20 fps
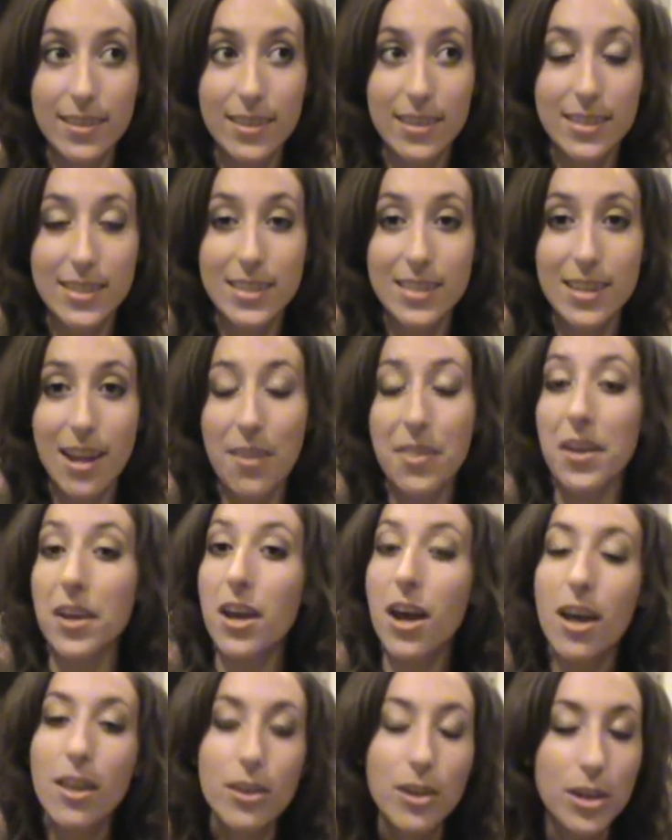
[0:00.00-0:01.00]
it's not the
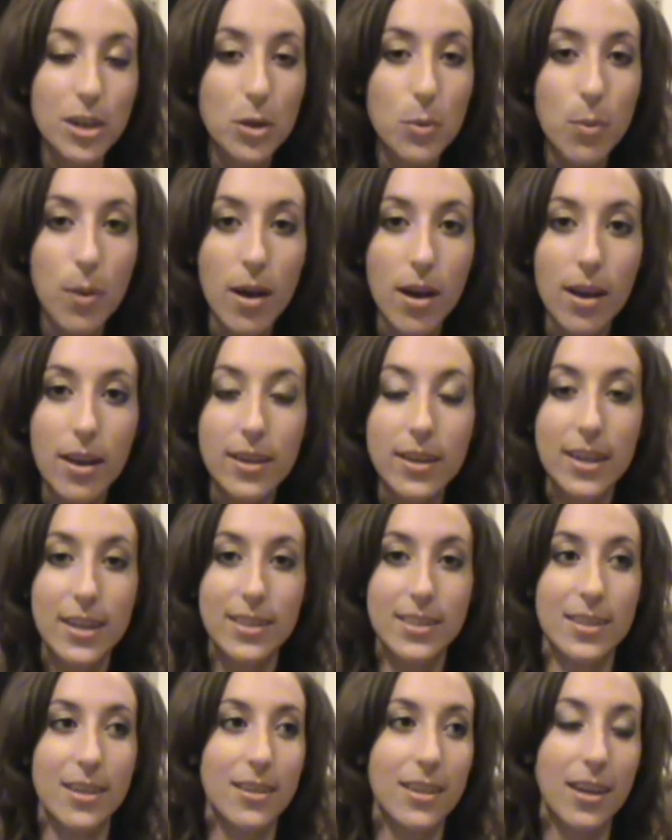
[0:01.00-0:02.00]
color you want,
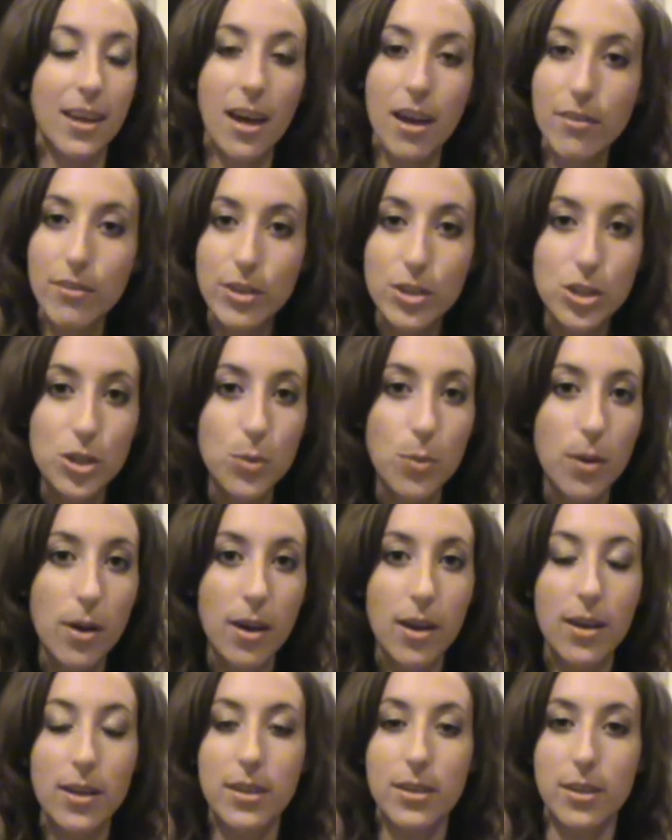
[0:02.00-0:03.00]
it's not the coverage you
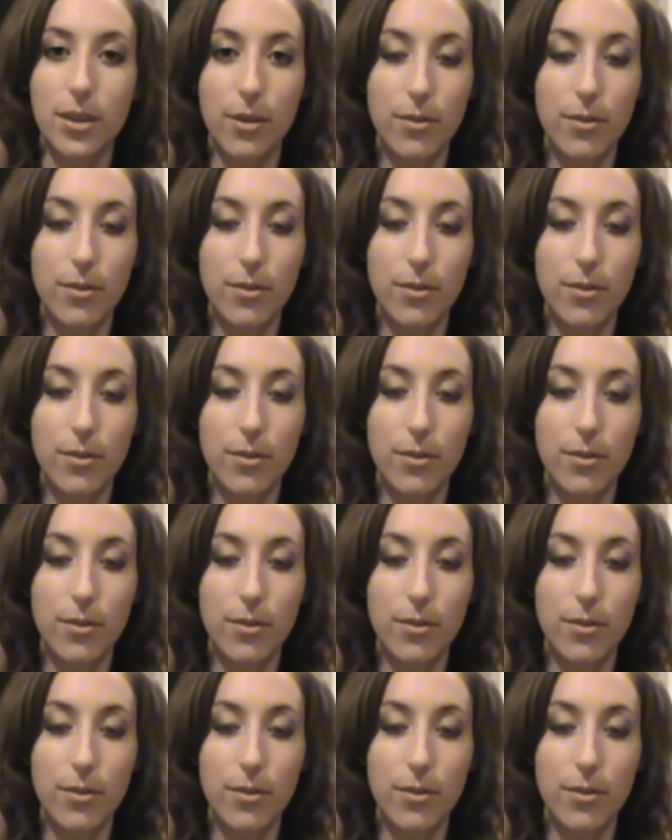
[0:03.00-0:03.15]
want,